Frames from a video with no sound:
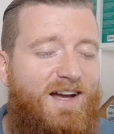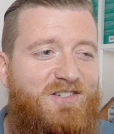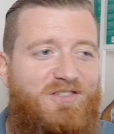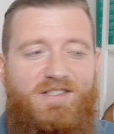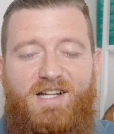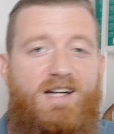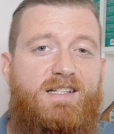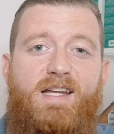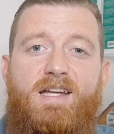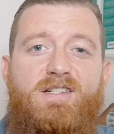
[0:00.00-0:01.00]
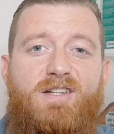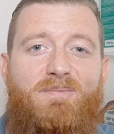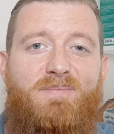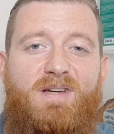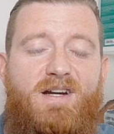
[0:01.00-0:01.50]
I actually got engaged
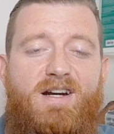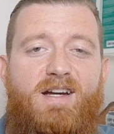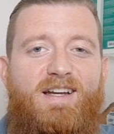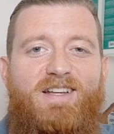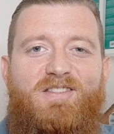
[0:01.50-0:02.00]
up there,